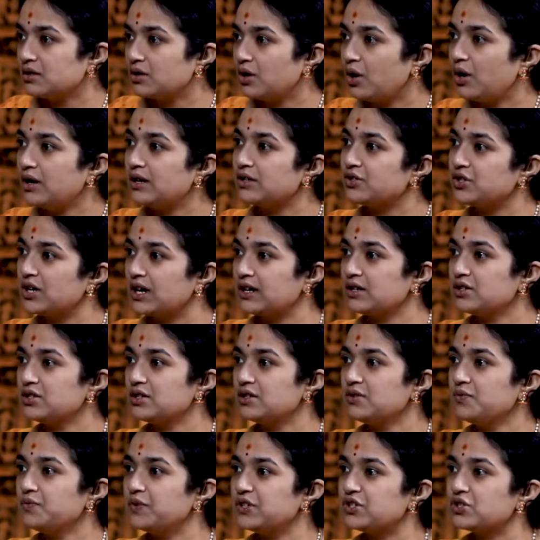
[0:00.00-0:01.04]
or a
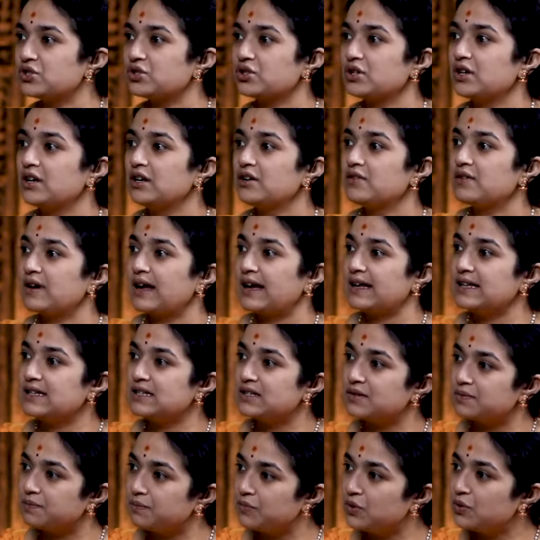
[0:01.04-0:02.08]
junction which
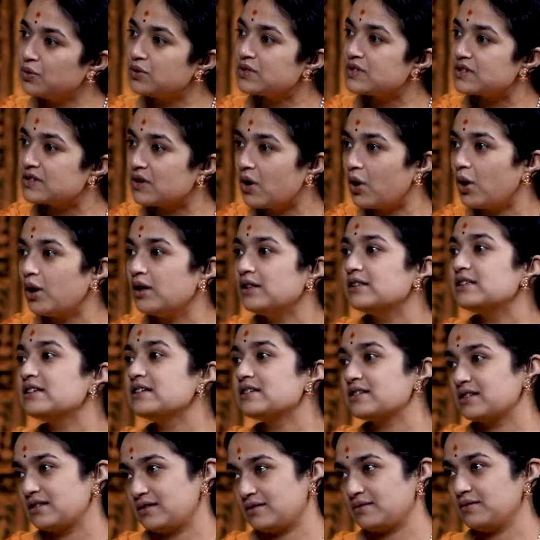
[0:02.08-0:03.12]
transmutes all
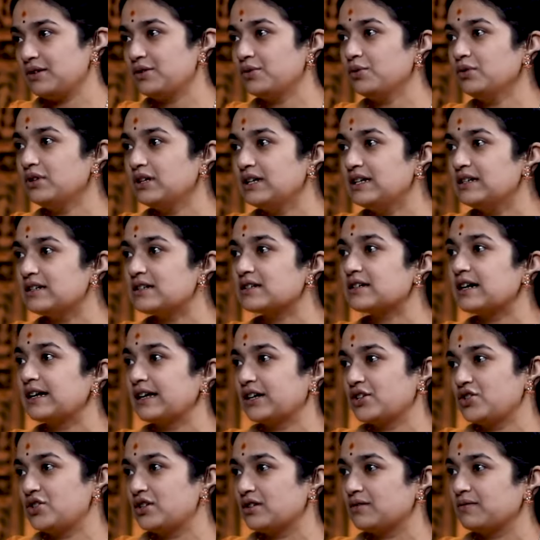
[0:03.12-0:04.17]
these, the
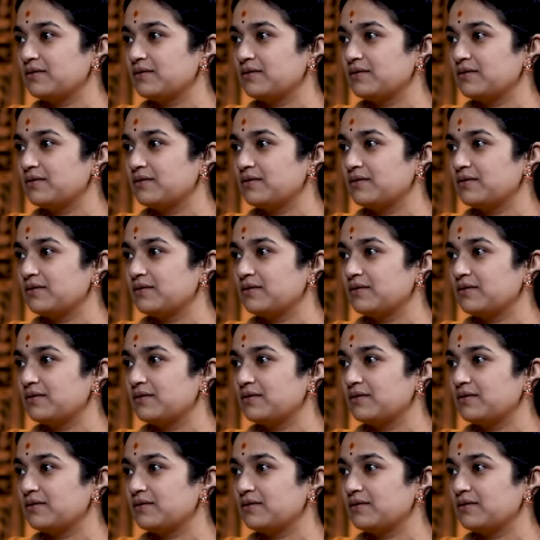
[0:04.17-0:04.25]
interconnection.